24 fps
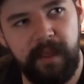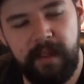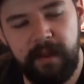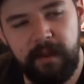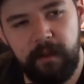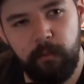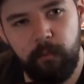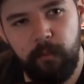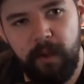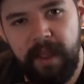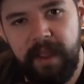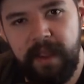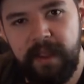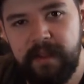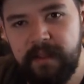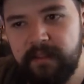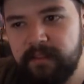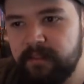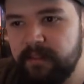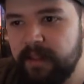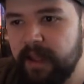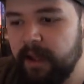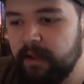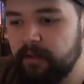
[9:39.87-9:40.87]
In a way,
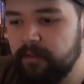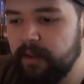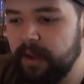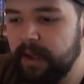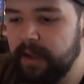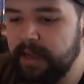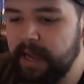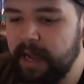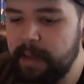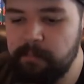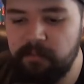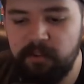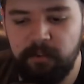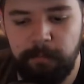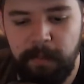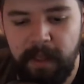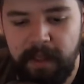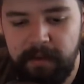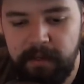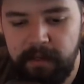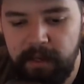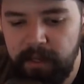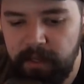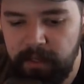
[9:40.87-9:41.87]
it's not like I'm
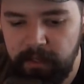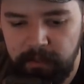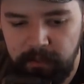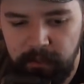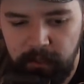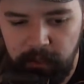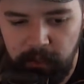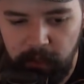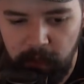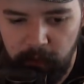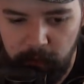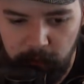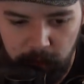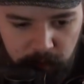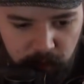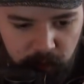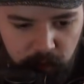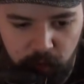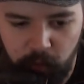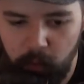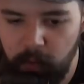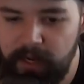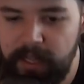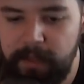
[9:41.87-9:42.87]
spending,
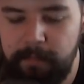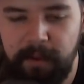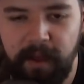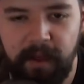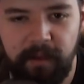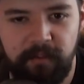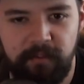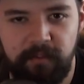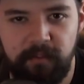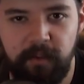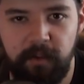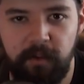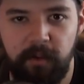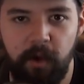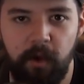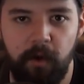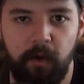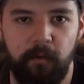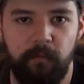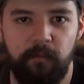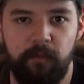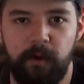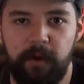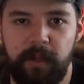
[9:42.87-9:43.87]
$20 to
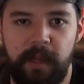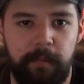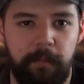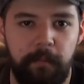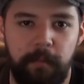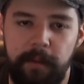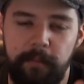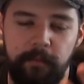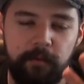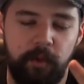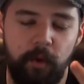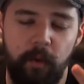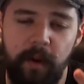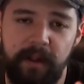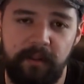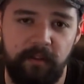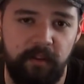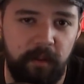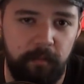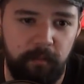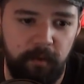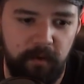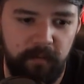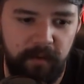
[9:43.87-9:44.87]
go for a couple people to go out
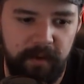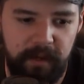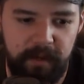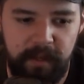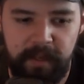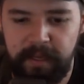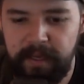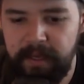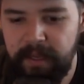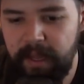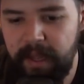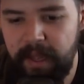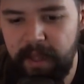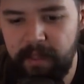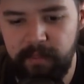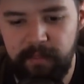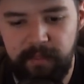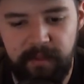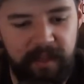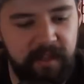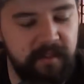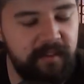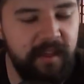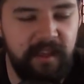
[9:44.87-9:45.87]
to the movie
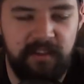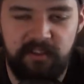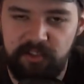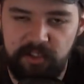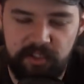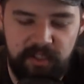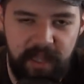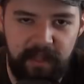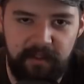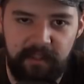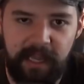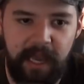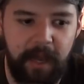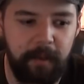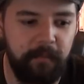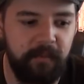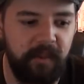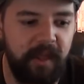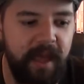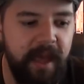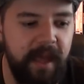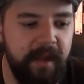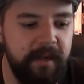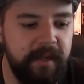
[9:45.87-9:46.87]
and concessions on top of
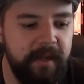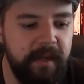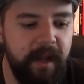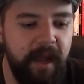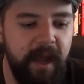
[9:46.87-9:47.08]
that